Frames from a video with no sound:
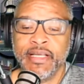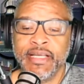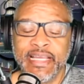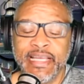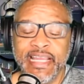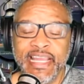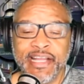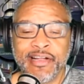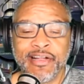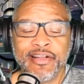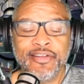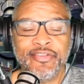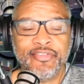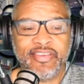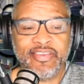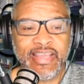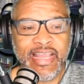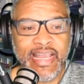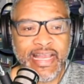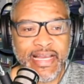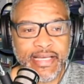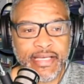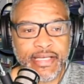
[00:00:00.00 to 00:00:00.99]
He
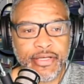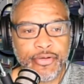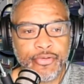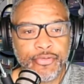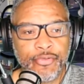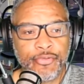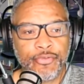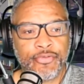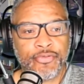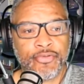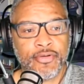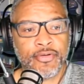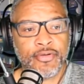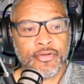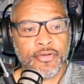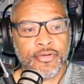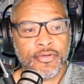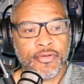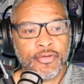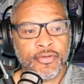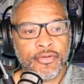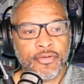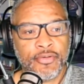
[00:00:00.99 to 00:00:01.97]
continues
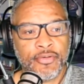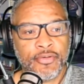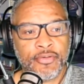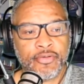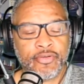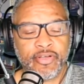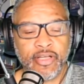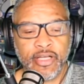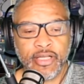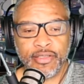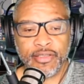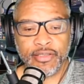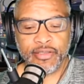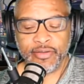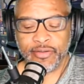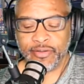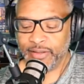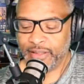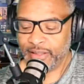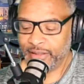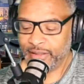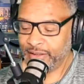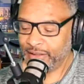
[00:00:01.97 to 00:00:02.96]
the,
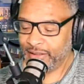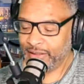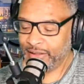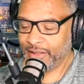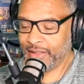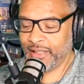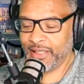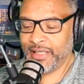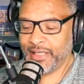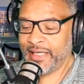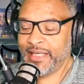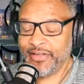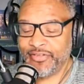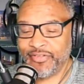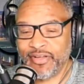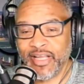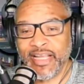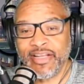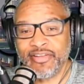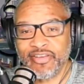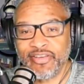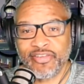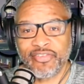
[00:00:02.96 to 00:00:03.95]
the he
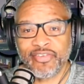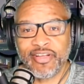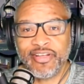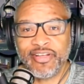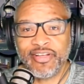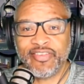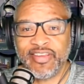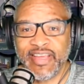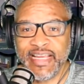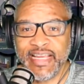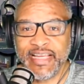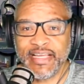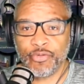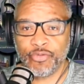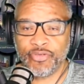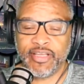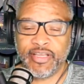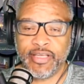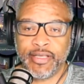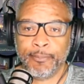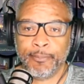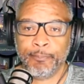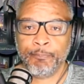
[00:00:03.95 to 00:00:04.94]
he just continues
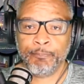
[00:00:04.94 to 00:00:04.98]
it.